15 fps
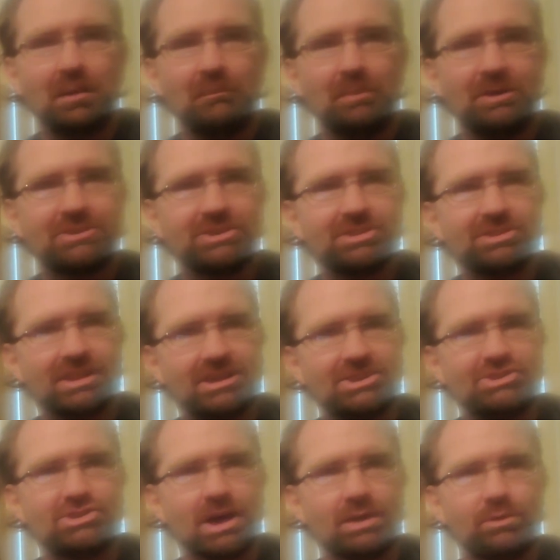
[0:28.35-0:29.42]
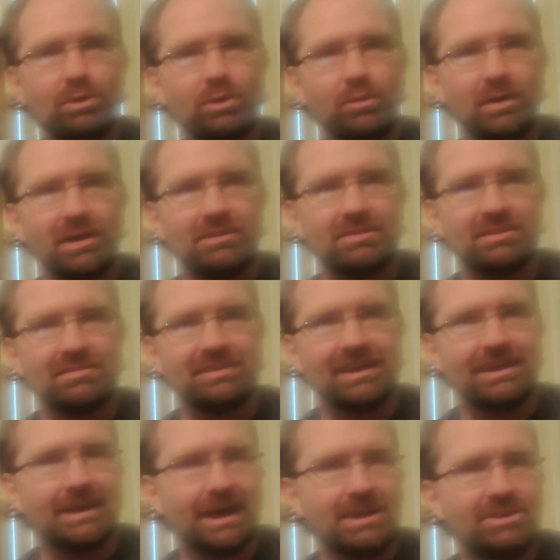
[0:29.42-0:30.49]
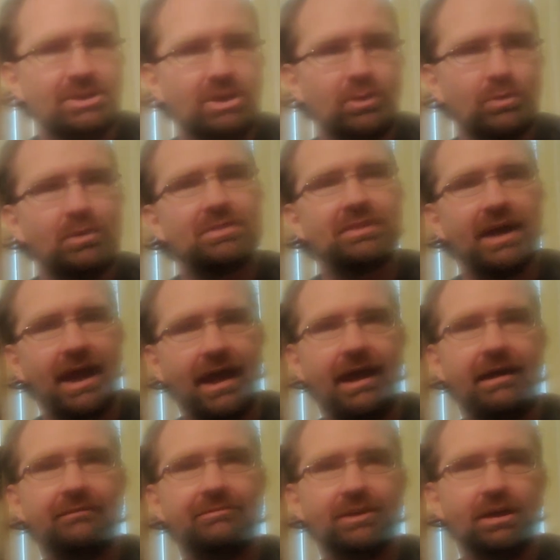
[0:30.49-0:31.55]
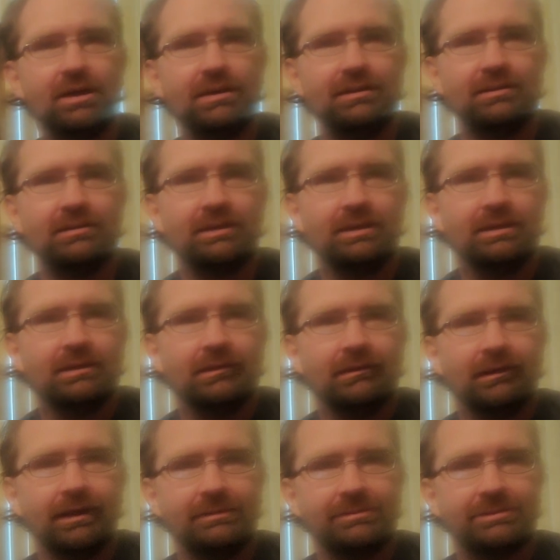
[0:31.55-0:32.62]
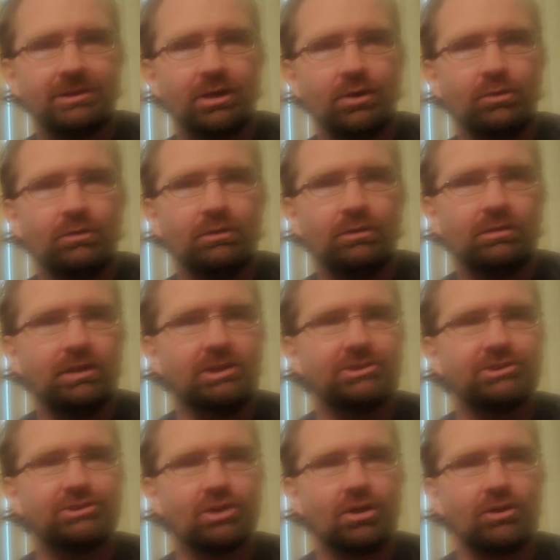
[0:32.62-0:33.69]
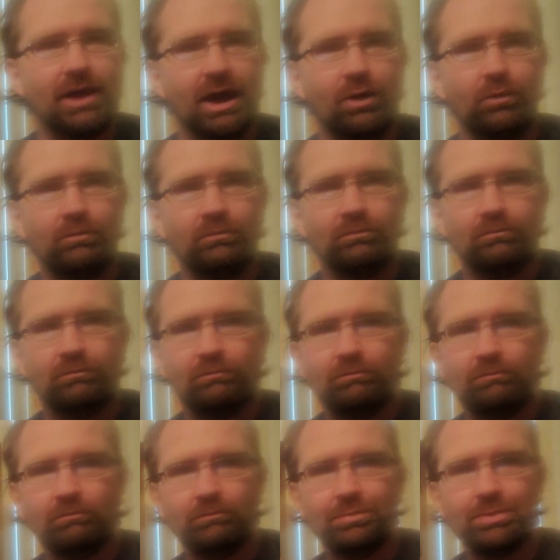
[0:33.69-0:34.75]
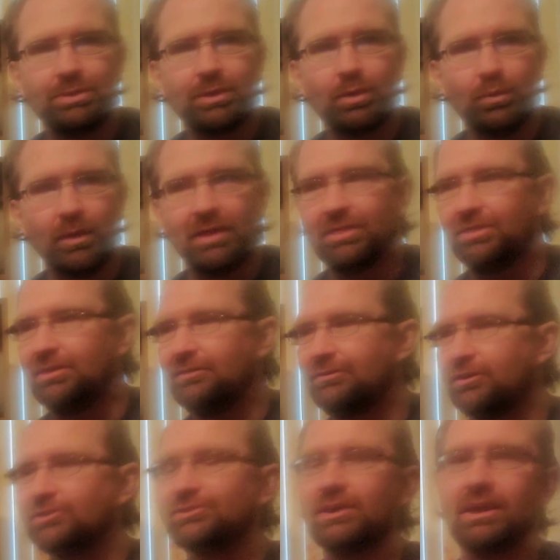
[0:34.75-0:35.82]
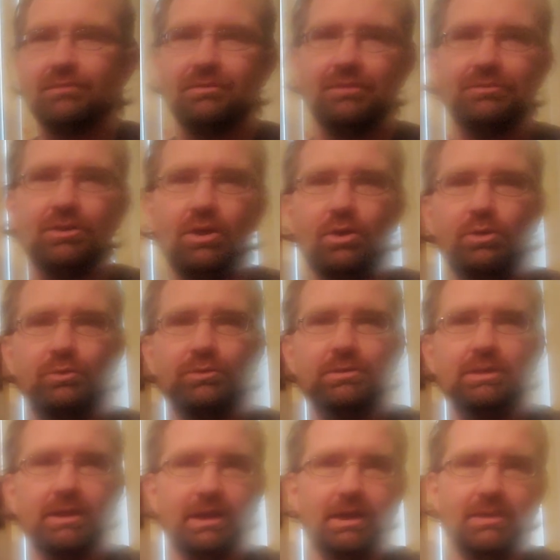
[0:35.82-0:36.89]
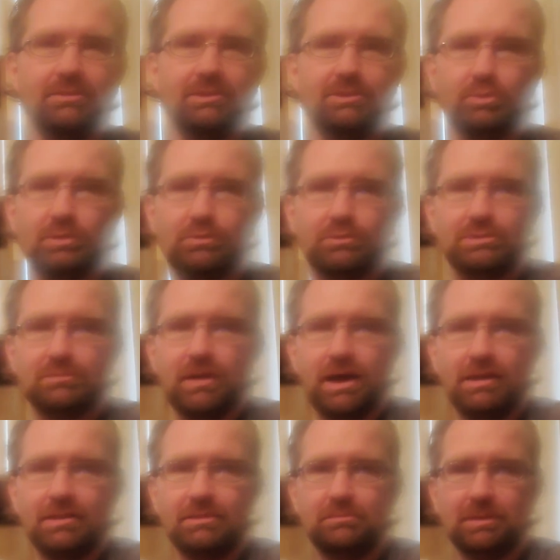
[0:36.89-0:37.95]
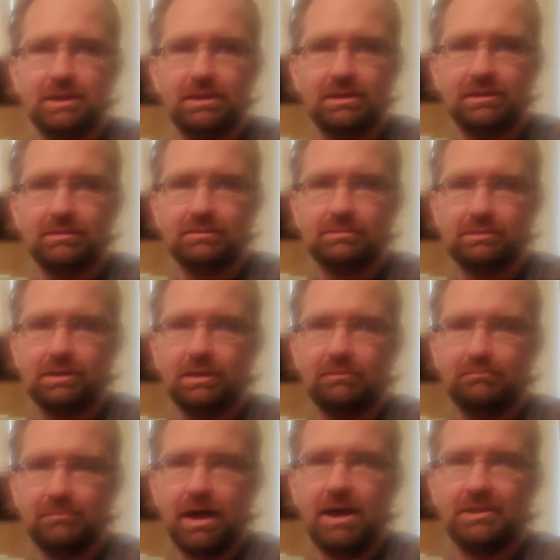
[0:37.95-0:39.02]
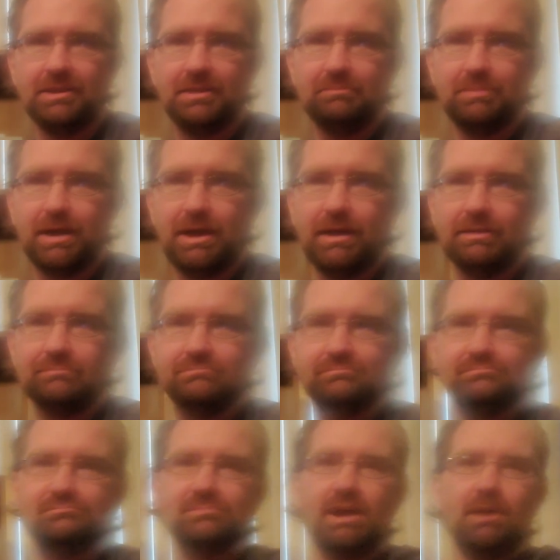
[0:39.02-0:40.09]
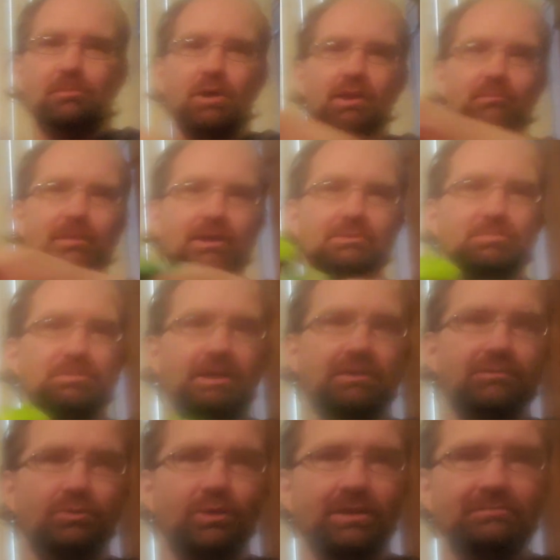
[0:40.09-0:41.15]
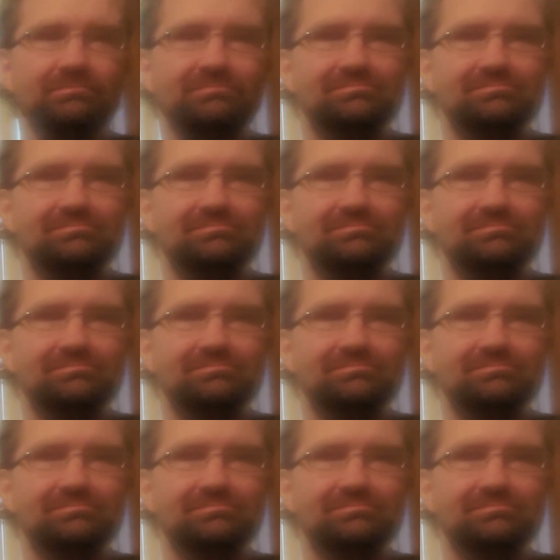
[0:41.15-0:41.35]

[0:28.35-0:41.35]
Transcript: But just in general, what I think they can do, what they have done. And so let's start out with the first set I've ever owned. And this one was modded because, I bought a base plate for it.